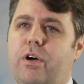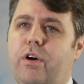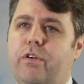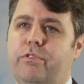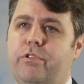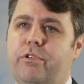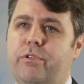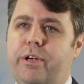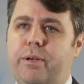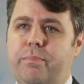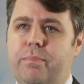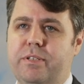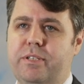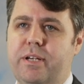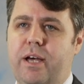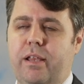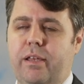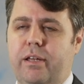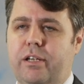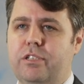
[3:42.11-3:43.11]
of green
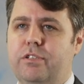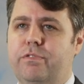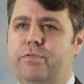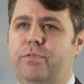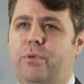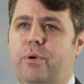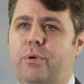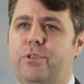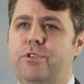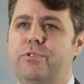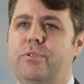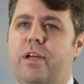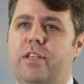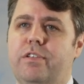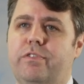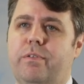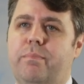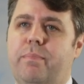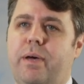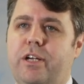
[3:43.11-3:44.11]
metallics for the
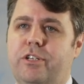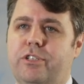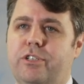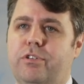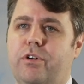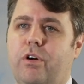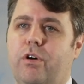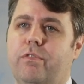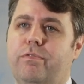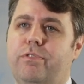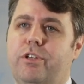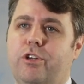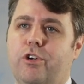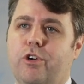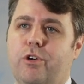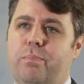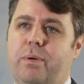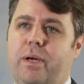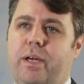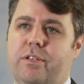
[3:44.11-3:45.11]
transformation of the
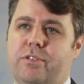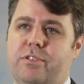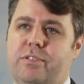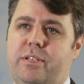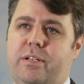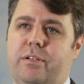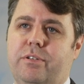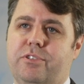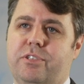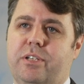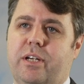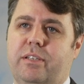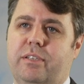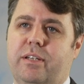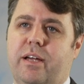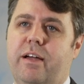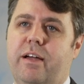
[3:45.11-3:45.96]
European steel sector.